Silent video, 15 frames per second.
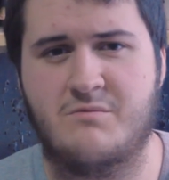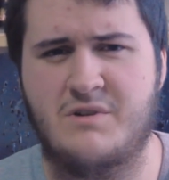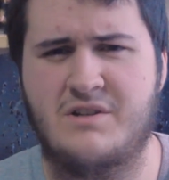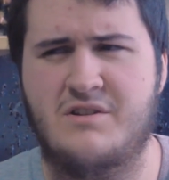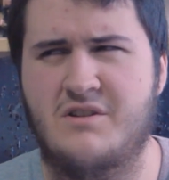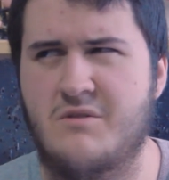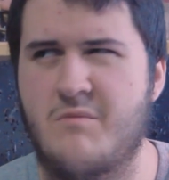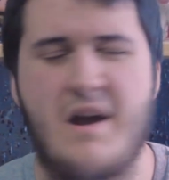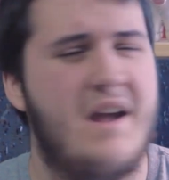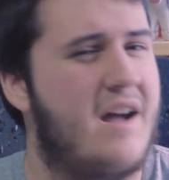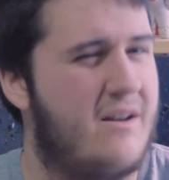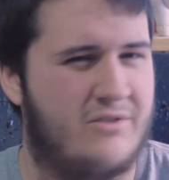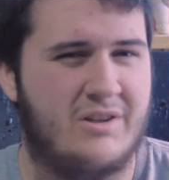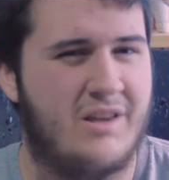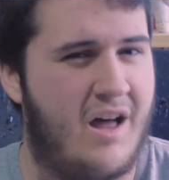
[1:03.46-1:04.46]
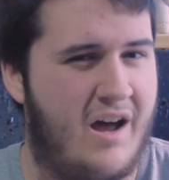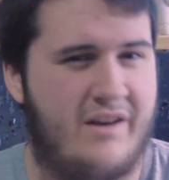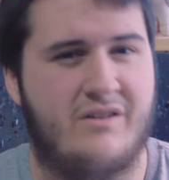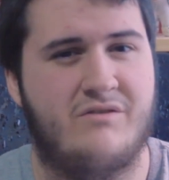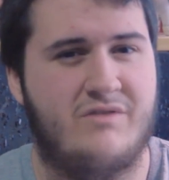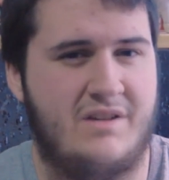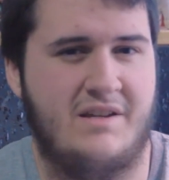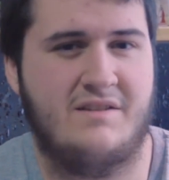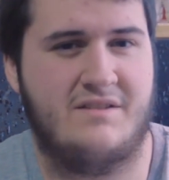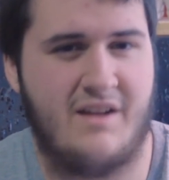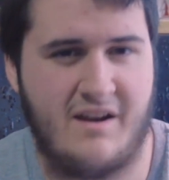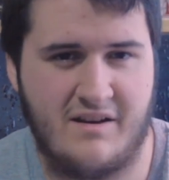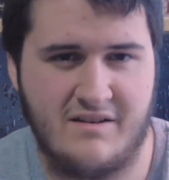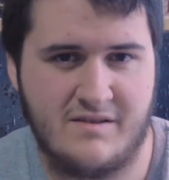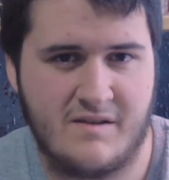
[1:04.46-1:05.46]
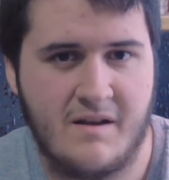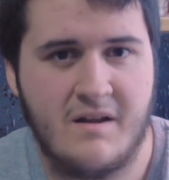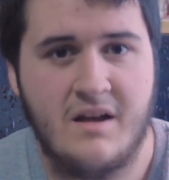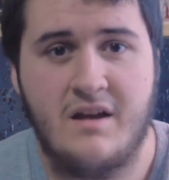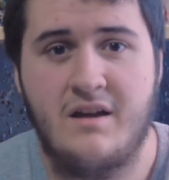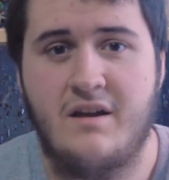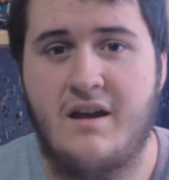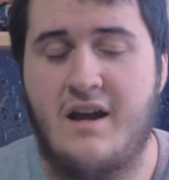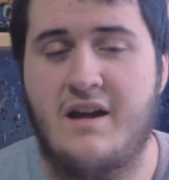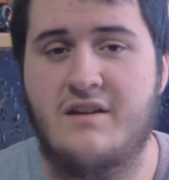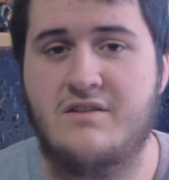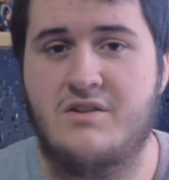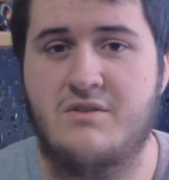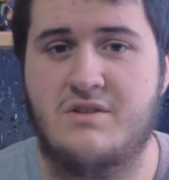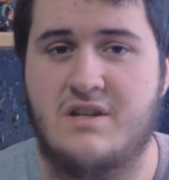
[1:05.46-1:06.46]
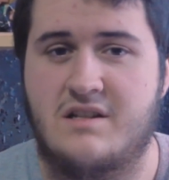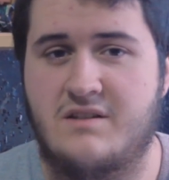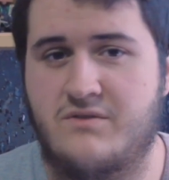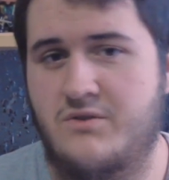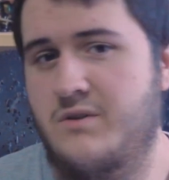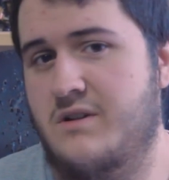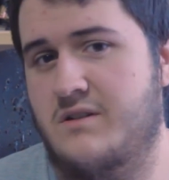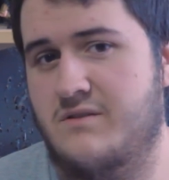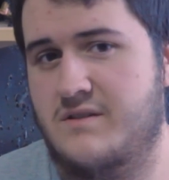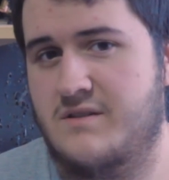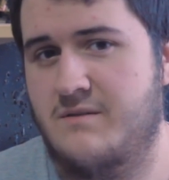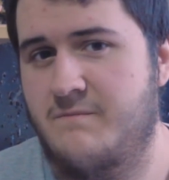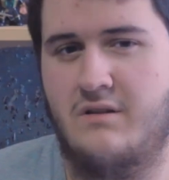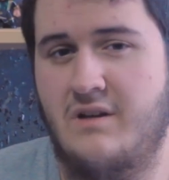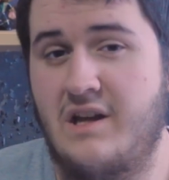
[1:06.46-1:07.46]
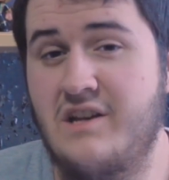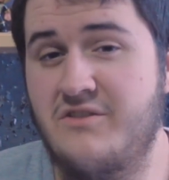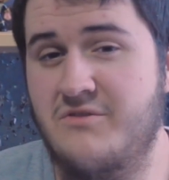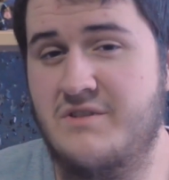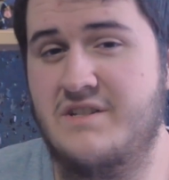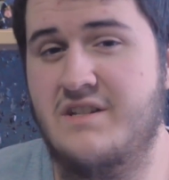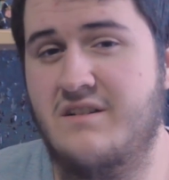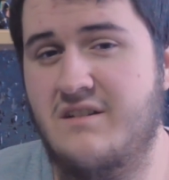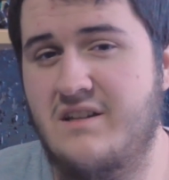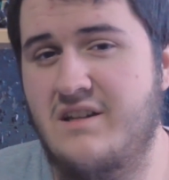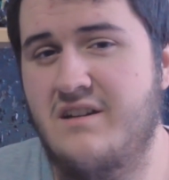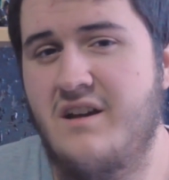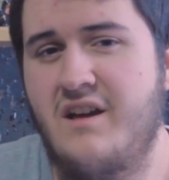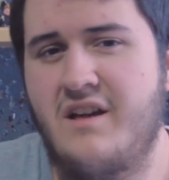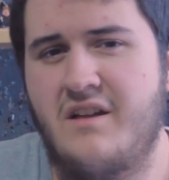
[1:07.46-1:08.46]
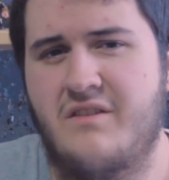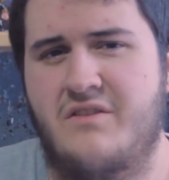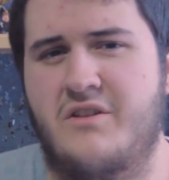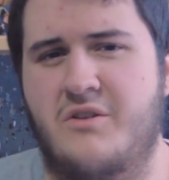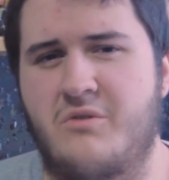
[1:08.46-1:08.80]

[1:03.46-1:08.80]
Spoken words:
which you may have a lot of these days, and 2 sets of grills. Interestingly, the